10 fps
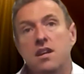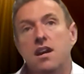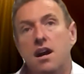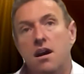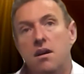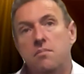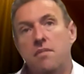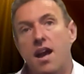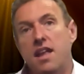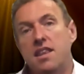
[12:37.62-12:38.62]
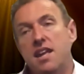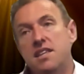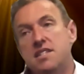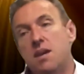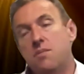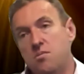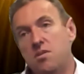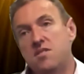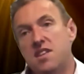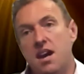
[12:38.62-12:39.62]
and then
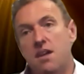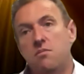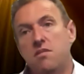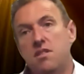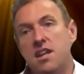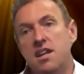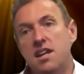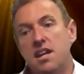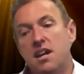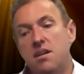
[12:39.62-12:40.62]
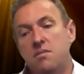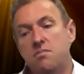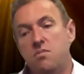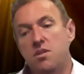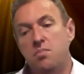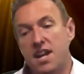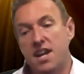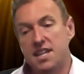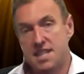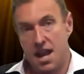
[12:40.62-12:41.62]
subsequent to that with
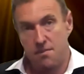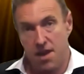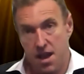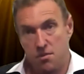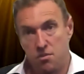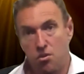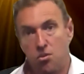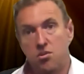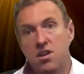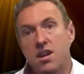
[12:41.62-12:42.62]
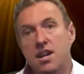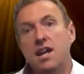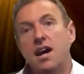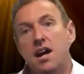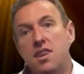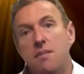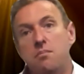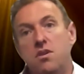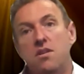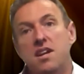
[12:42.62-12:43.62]
bringing Sam Ham aboard, that
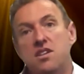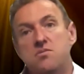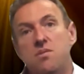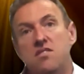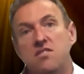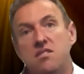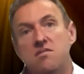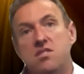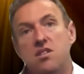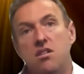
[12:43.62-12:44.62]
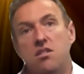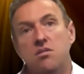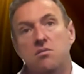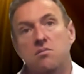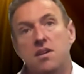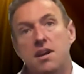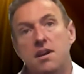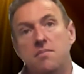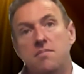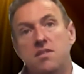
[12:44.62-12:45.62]
Middle East region, so
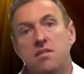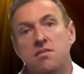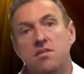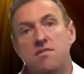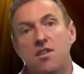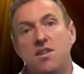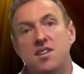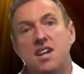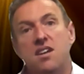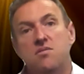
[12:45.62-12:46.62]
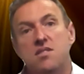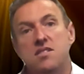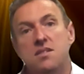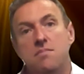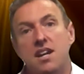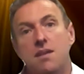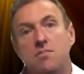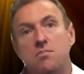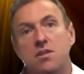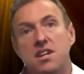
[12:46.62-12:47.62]
the various countries that make up
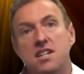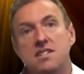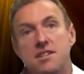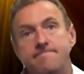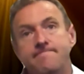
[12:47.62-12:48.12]
the Middle East.